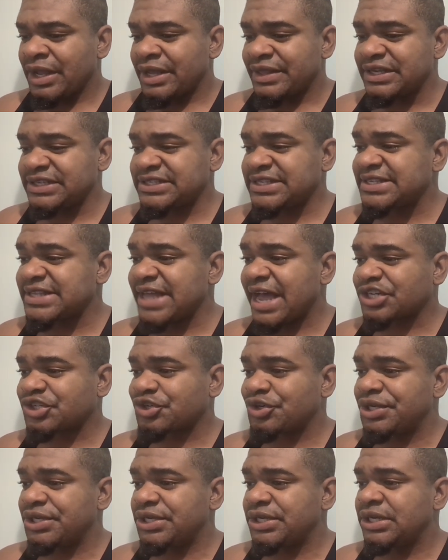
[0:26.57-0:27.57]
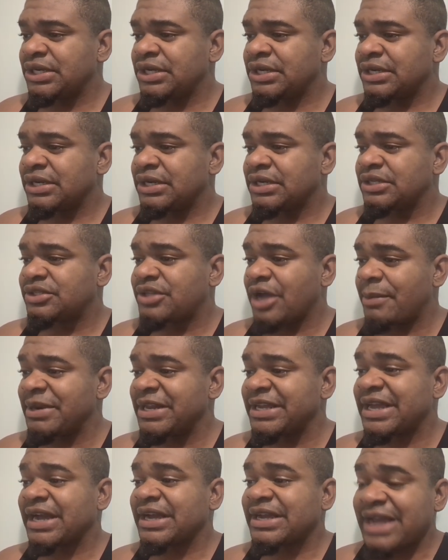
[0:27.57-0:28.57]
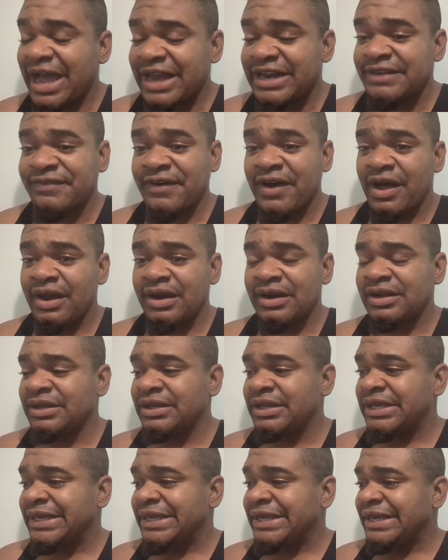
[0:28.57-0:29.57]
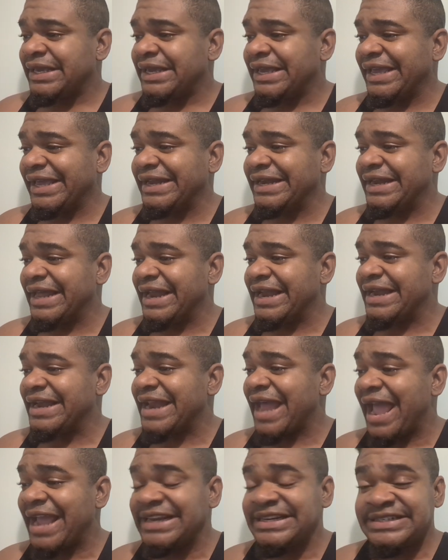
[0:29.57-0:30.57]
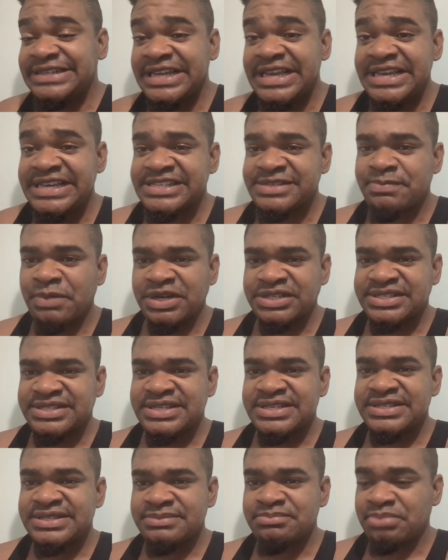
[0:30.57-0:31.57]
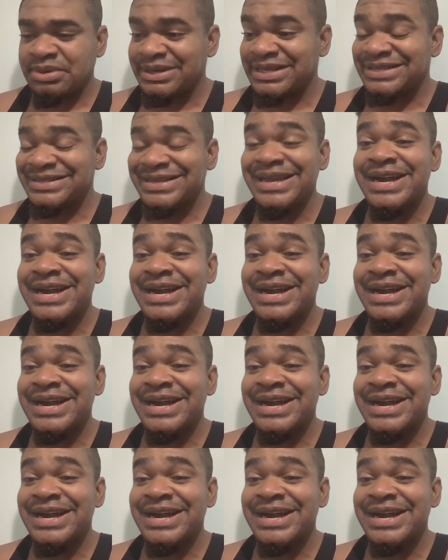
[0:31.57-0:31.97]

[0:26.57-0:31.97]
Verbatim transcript: This is actually Dominica Carnival in the nineties, brothers and sisters,